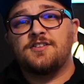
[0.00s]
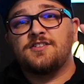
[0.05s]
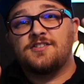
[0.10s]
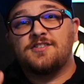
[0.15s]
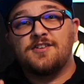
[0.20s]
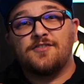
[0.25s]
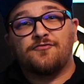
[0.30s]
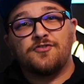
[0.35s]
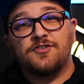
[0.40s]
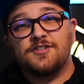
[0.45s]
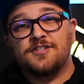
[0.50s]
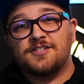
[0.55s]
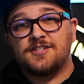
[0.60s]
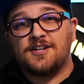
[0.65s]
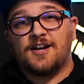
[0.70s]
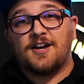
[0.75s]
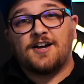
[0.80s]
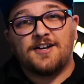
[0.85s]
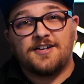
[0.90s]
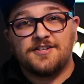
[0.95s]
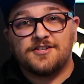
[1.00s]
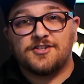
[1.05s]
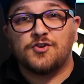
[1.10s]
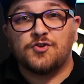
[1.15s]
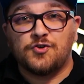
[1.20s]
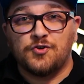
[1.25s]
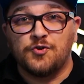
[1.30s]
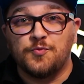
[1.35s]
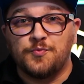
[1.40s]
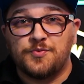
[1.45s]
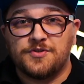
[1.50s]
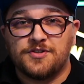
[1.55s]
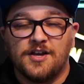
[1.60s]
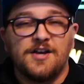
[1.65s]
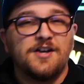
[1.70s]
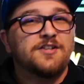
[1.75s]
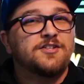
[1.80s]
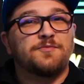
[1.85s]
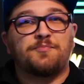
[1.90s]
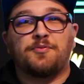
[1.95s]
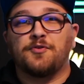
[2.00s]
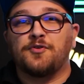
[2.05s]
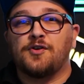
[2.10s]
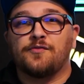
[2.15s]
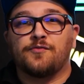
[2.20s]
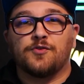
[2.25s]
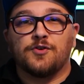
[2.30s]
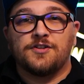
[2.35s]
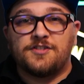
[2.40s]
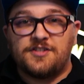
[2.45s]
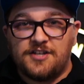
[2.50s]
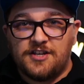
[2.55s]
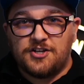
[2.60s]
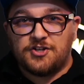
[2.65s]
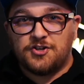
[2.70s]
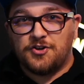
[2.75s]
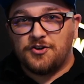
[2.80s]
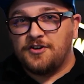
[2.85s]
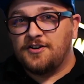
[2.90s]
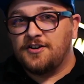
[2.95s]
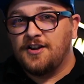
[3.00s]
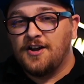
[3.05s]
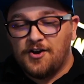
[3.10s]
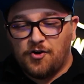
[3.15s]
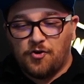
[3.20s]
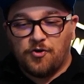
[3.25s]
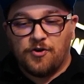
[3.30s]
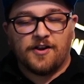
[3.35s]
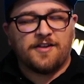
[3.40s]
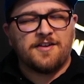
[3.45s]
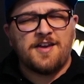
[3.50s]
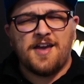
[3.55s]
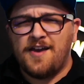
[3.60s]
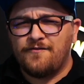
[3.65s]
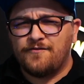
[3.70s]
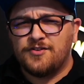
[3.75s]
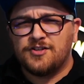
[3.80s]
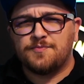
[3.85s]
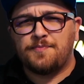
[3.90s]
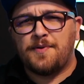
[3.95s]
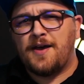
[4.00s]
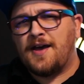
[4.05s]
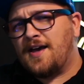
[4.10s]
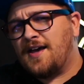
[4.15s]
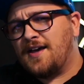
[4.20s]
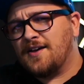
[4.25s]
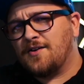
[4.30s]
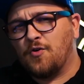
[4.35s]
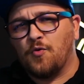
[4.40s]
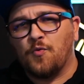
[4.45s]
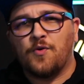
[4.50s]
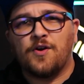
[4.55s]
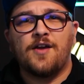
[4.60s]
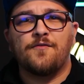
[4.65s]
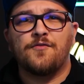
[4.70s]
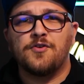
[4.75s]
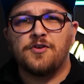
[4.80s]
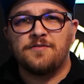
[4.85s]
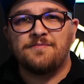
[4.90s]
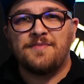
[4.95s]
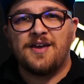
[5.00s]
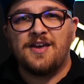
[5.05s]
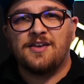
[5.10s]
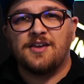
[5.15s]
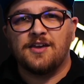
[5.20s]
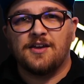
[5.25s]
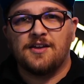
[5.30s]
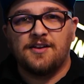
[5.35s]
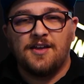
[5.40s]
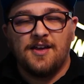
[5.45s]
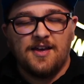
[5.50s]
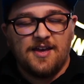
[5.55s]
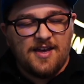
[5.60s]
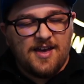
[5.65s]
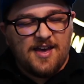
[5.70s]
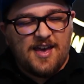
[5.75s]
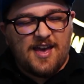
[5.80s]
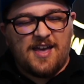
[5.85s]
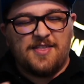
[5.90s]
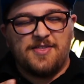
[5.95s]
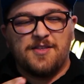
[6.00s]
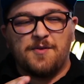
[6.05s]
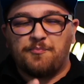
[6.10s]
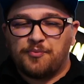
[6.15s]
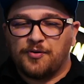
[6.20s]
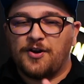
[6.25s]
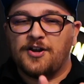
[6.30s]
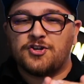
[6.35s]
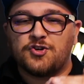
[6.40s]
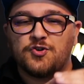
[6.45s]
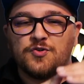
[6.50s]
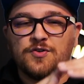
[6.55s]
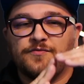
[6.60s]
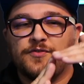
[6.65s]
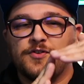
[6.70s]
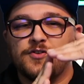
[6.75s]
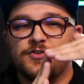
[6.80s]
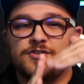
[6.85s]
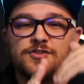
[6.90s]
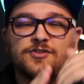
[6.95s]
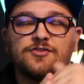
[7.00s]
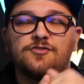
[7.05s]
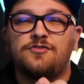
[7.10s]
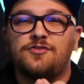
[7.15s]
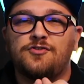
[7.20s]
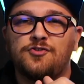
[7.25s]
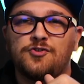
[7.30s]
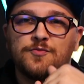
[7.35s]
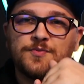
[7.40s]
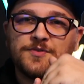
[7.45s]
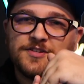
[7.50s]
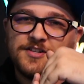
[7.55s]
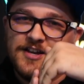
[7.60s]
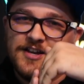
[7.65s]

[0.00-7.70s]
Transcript: different sized hoops to put over a t-shirt or a canvas bag or whatever you're making, and the pressure of those two hoops